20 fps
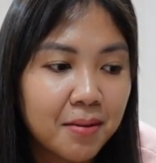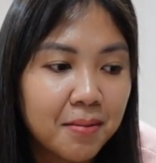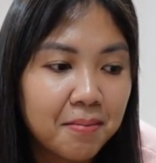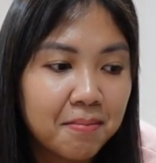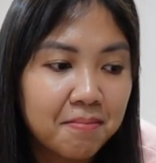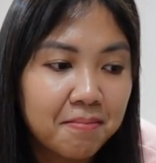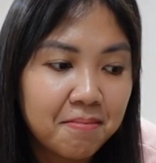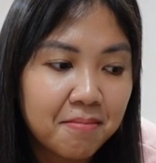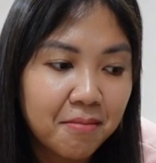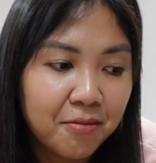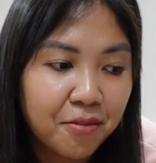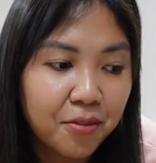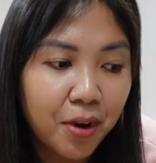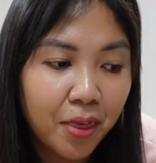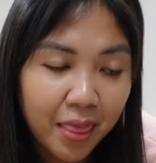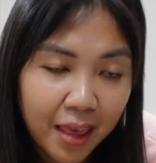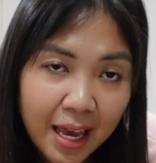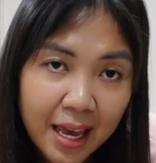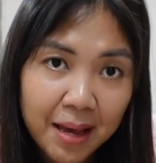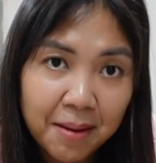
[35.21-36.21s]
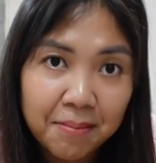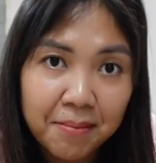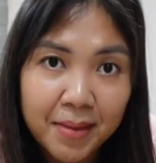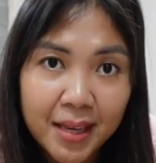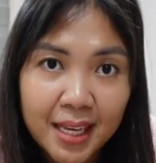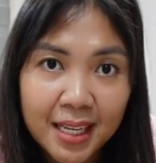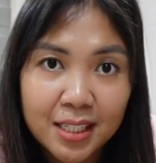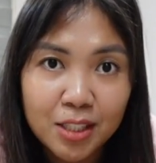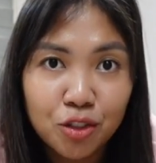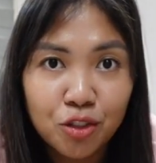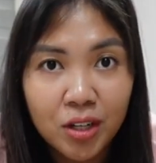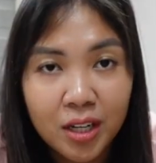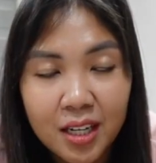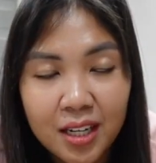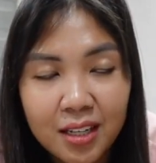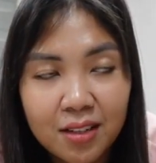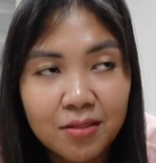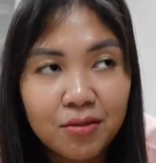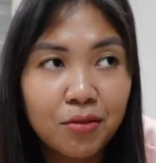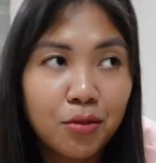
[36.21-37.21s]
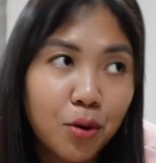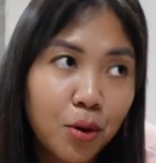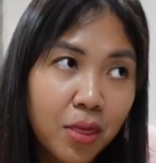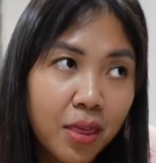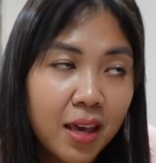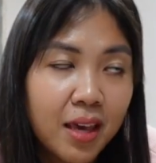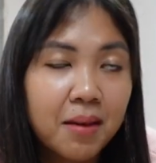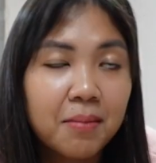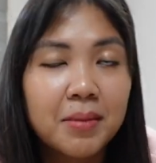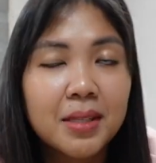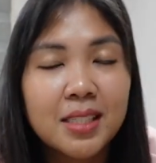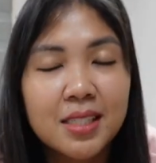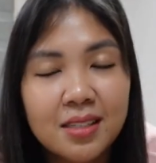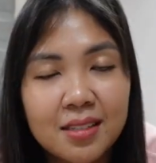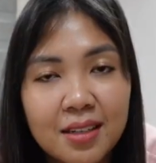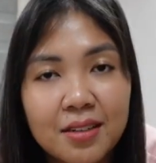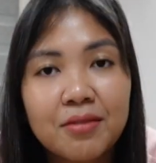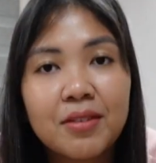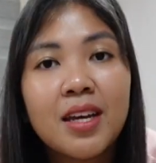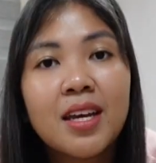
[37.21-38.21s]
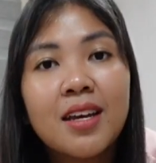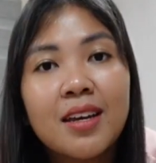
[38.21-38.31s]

them and train it for them and stuff.